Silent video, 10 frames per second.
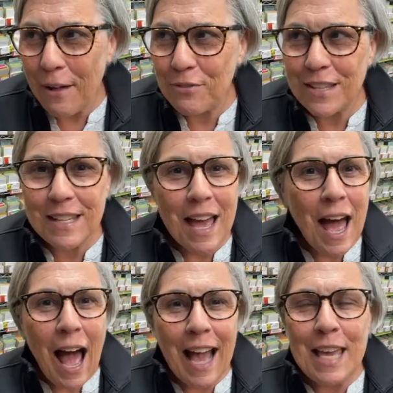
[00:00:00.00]
about this.
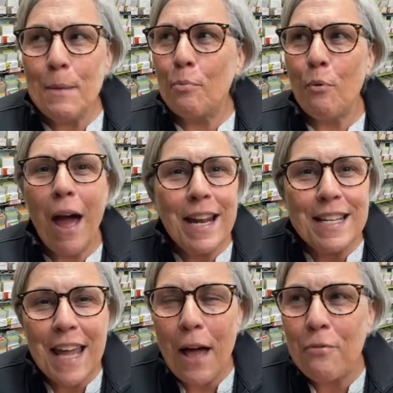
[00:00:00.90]
I keep
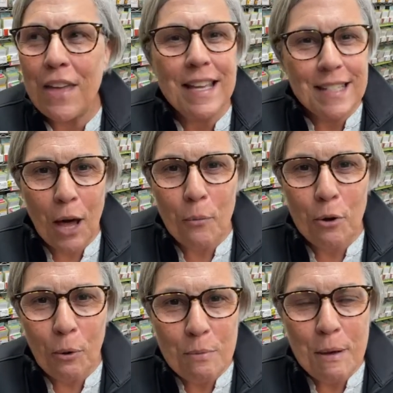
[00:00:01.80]
writing down things I
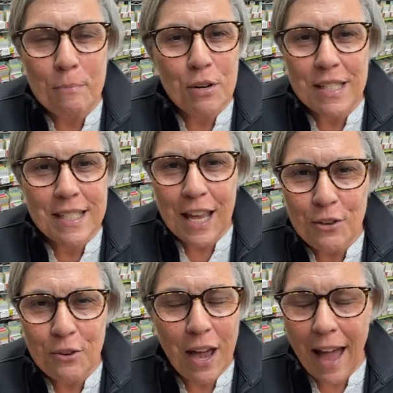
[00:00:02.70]
want to remember to
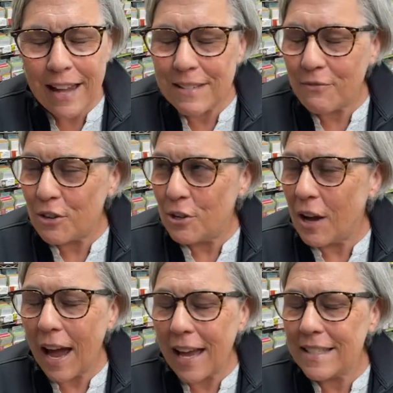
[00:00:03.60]
you got for you
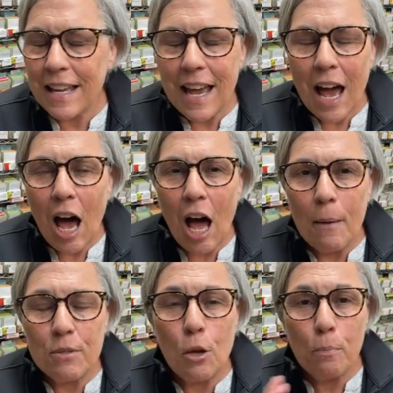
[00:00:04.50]
guys.
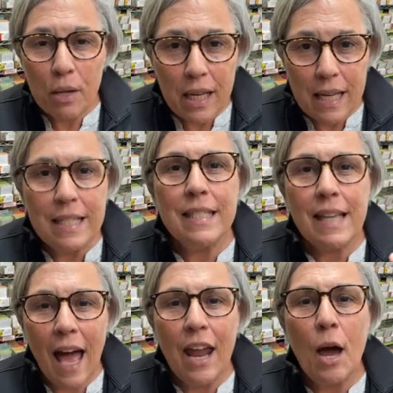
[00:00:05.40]
Um, so please
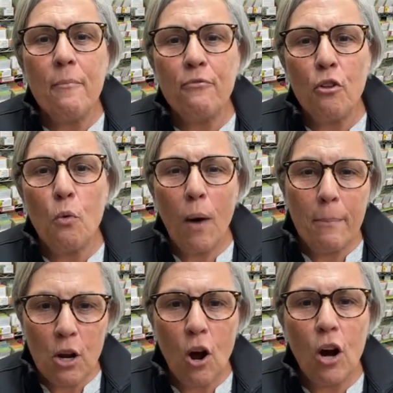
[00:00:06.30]
sign up for the
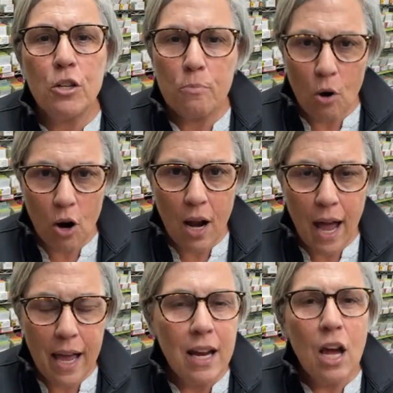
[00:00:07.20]
webinar tomorrow
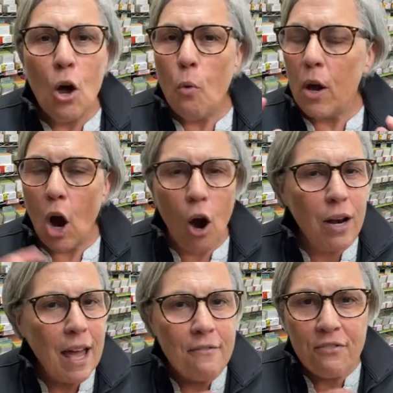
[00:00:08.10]
night. We
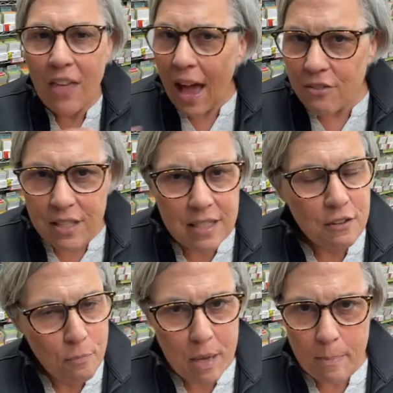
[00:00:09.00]
already have thousands
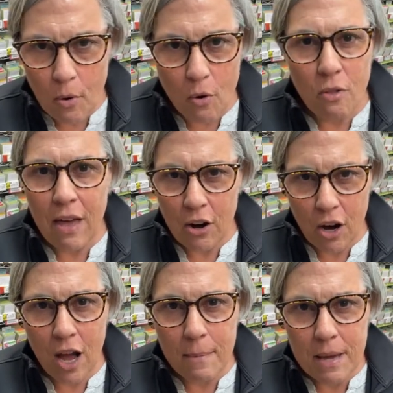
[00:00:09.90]
of people that are
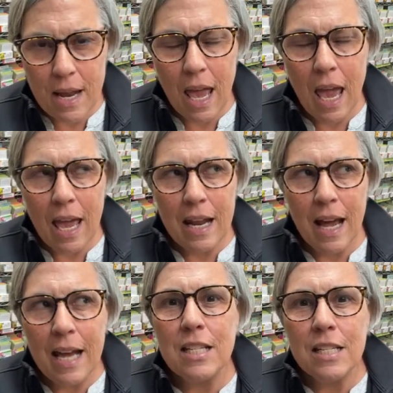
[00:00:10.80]
coming, and
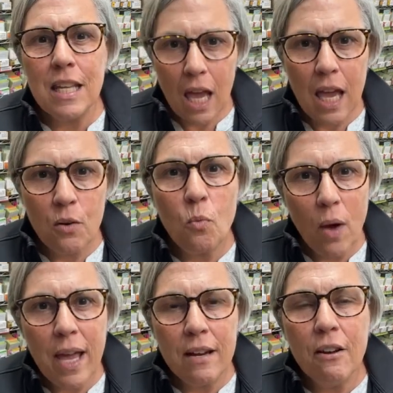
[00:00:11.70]
I just can't
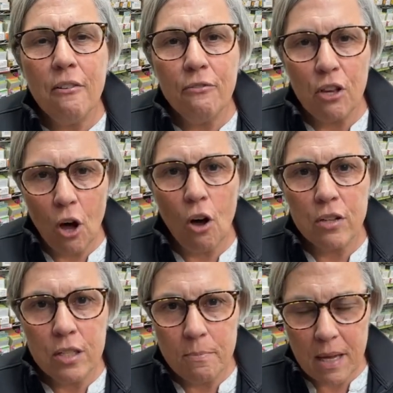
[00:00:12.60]
wait for
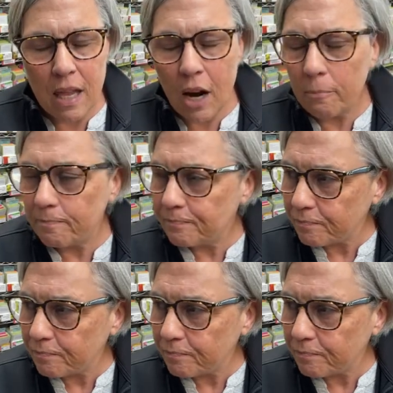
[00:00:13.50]
y'all to be there.